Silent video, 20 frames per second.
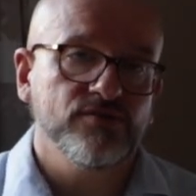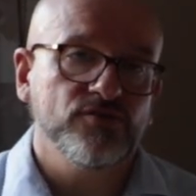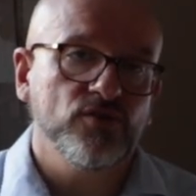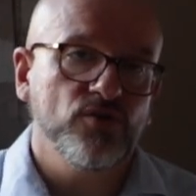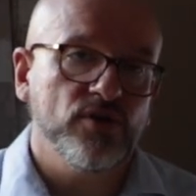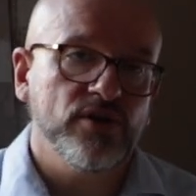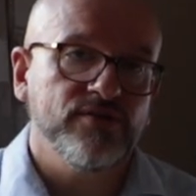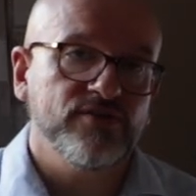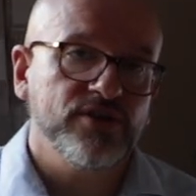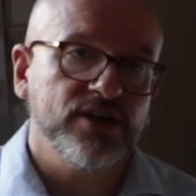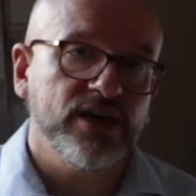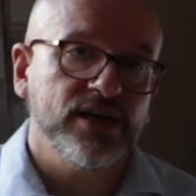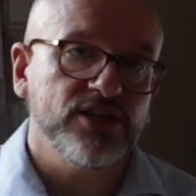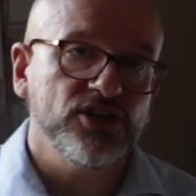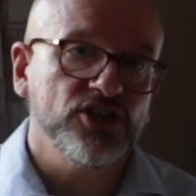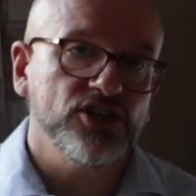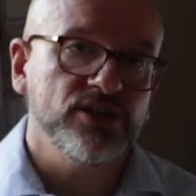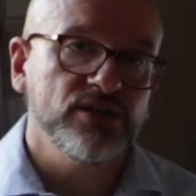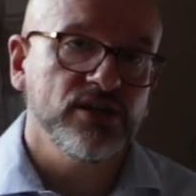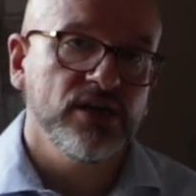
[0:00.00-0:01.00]
of
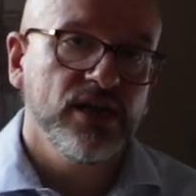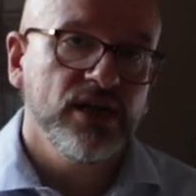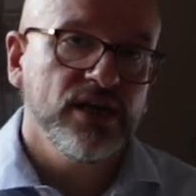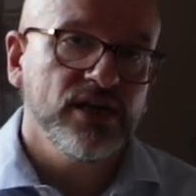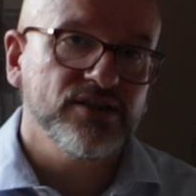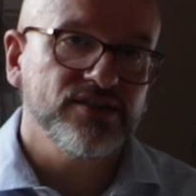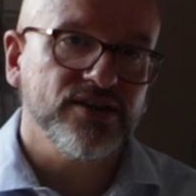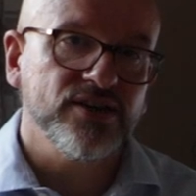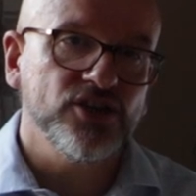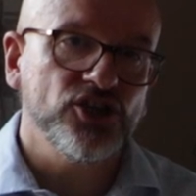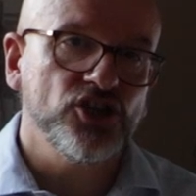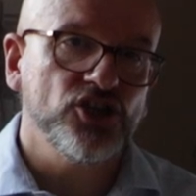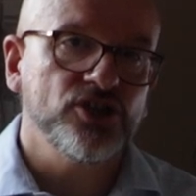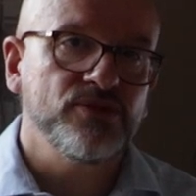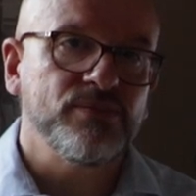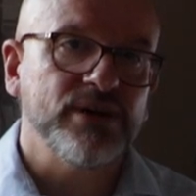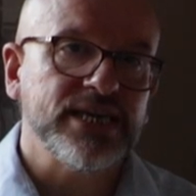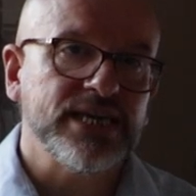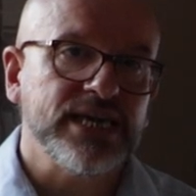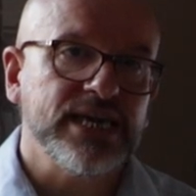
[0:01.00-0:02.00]
qualification so it
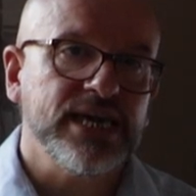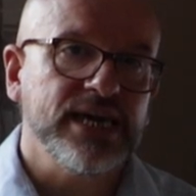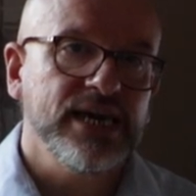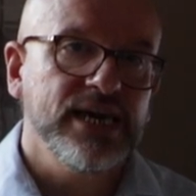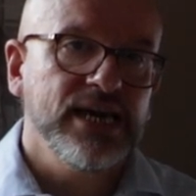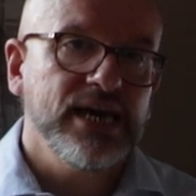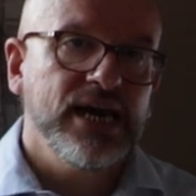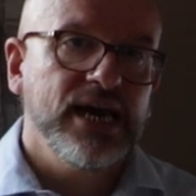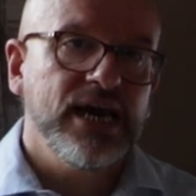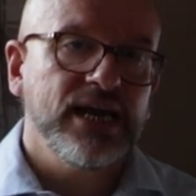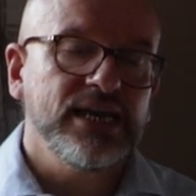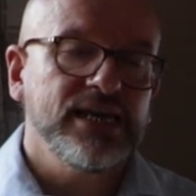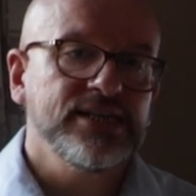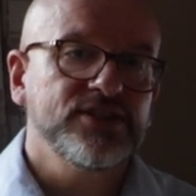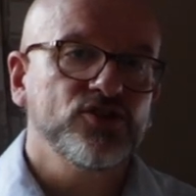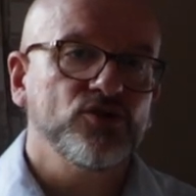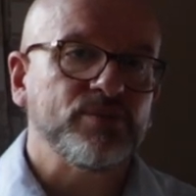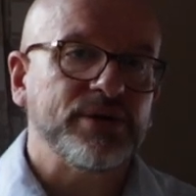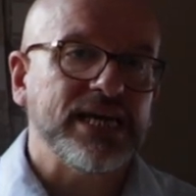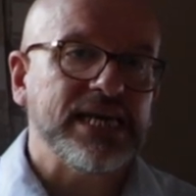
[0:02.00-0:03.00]
should make it a
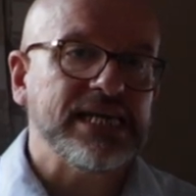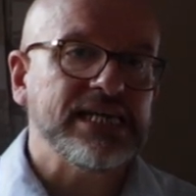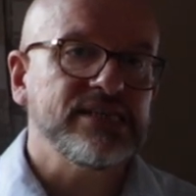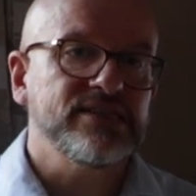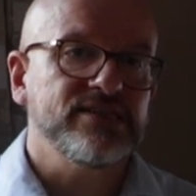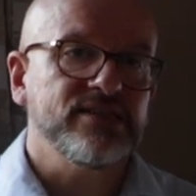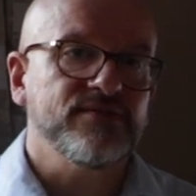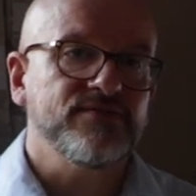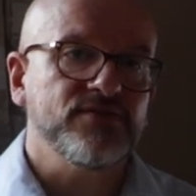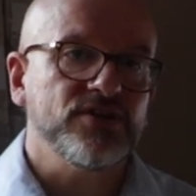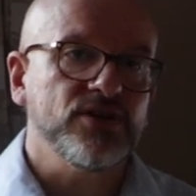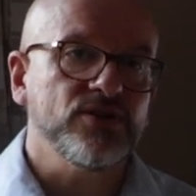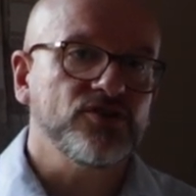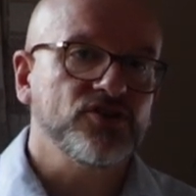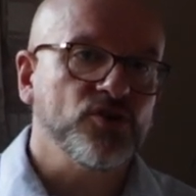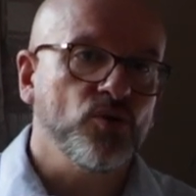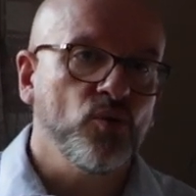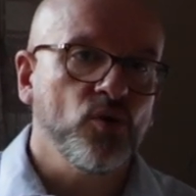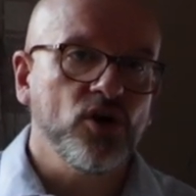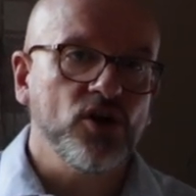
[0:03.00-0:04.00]
little bit easier for you
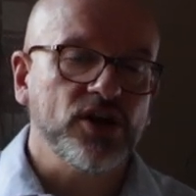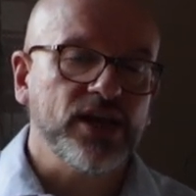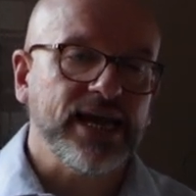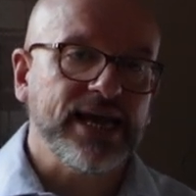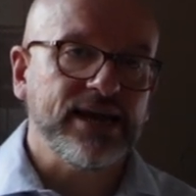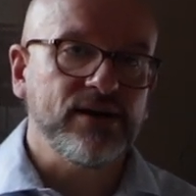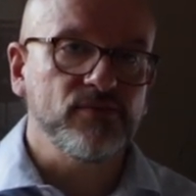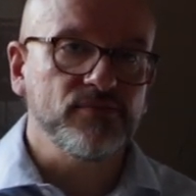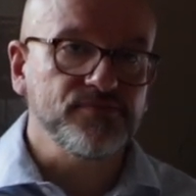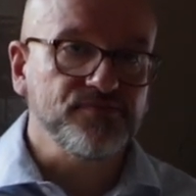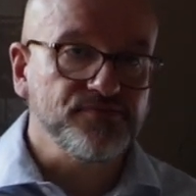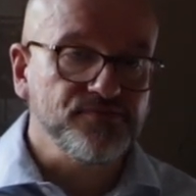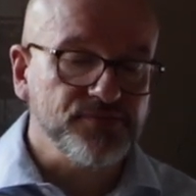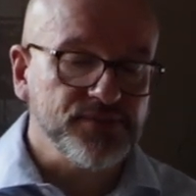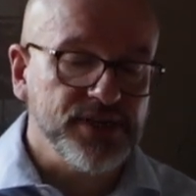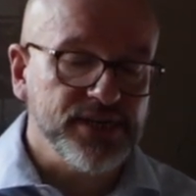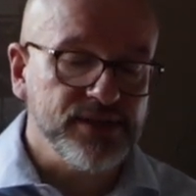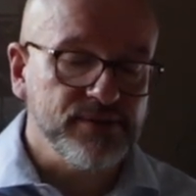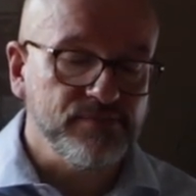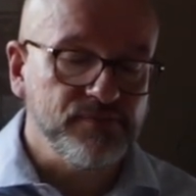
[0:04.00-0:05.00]
to work out
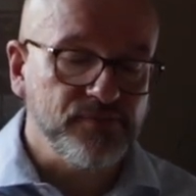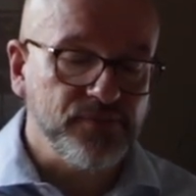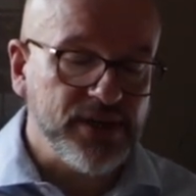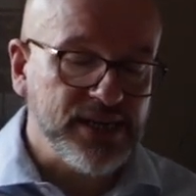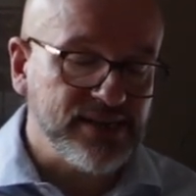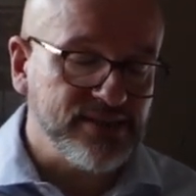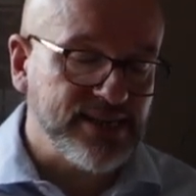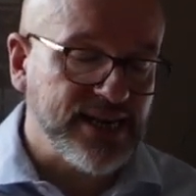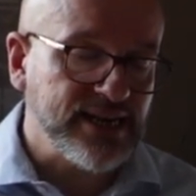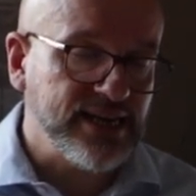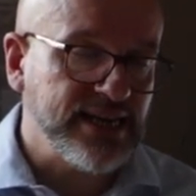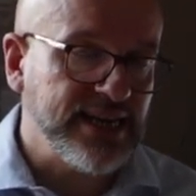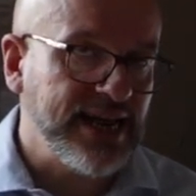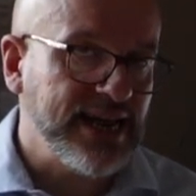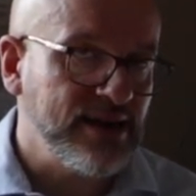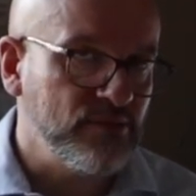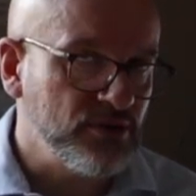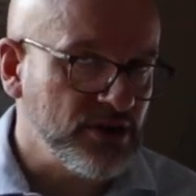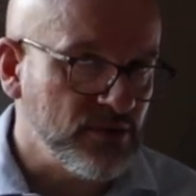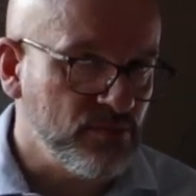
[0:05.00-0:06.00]
um, exactly
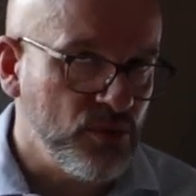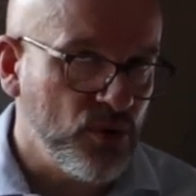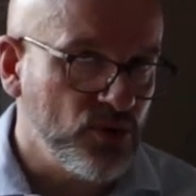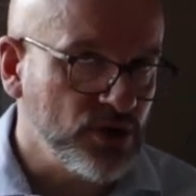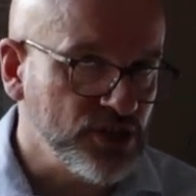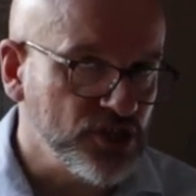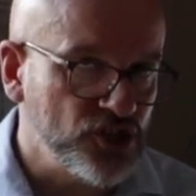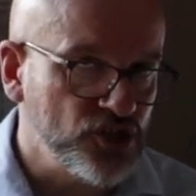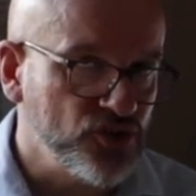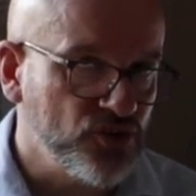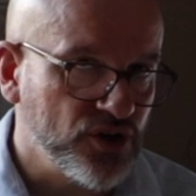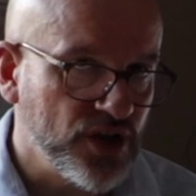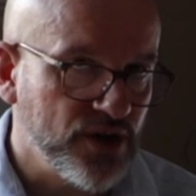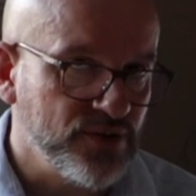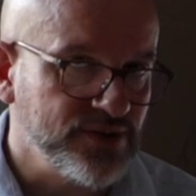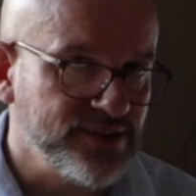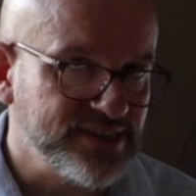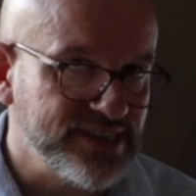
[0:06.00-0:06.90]
how many points you're going